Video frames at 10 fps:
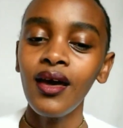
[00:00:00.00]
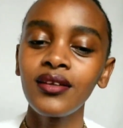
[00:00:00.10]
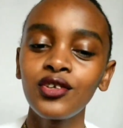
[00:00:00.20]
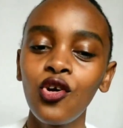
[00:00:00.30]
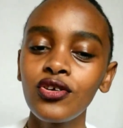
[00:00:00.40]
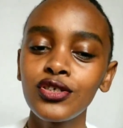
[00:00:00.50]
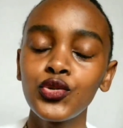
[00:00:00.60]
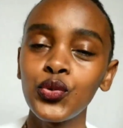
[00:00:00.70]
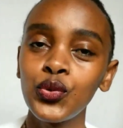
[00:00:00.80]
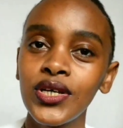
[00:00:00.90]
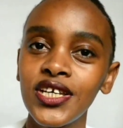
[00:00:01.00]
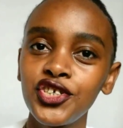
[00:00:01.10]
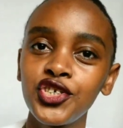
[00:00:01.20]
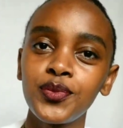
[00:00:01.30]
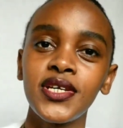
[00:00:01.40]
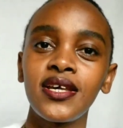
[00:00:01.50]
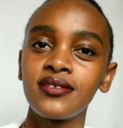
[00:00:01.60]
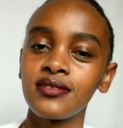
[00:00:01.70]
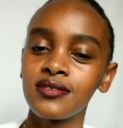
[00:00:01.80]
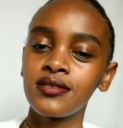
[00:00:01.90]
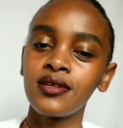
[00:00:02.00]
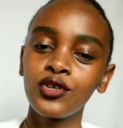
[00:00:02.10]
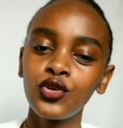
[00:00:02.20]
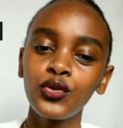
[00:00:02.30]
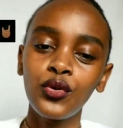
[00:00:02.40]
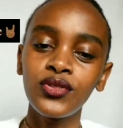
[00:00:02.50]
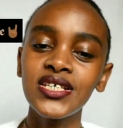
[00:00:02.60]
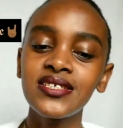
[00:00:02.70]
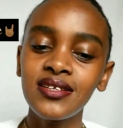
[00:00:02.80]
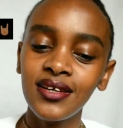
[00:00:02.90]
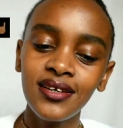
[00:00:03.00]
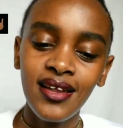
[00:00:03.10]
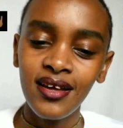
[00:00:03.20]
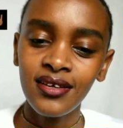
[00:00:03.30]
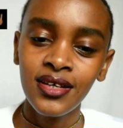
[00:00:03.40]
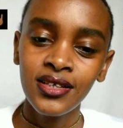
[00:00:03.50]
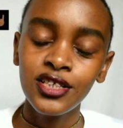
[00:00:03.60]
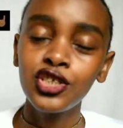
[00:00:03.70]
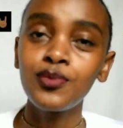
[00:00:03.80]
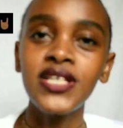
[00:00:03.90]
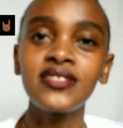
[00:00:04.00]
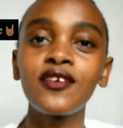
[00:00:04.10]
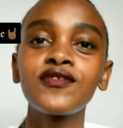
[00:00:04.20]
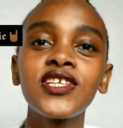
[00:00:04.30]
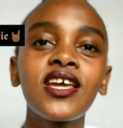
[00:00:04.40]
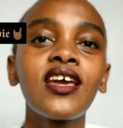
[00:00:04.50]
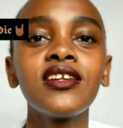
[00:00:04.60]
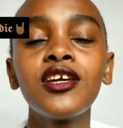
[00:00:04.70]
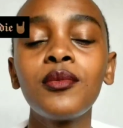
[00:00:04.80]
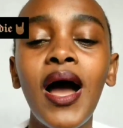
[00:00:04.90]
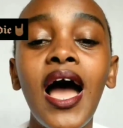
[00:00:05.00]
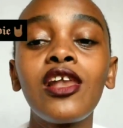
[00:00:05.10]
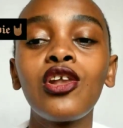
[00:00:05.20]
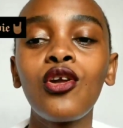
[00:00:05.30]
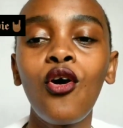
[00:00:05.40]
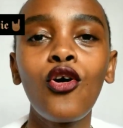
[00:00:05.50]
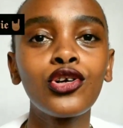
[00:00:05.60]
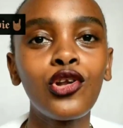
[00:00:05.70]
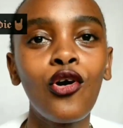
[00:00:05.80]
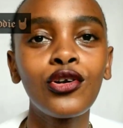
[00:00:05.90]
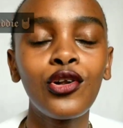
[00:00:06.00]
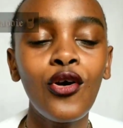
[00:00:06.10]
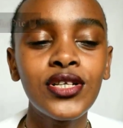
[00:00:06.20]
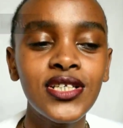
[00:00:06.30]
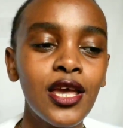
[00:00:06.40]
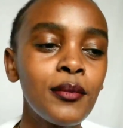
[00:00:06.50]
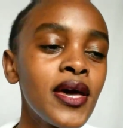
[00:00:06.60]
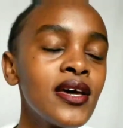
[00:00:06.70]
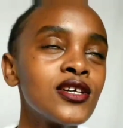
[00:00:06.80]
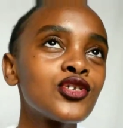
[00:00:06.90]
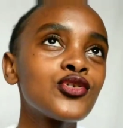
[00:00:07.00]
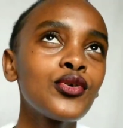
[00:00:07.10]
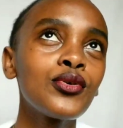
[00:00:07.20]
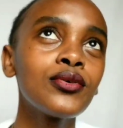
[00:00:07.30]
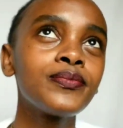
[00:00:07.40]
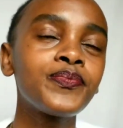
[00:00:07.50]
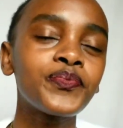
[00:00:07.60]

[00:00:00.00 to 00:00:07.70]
and got to Egypt as, you know, this leader, it must have taken him a long time. So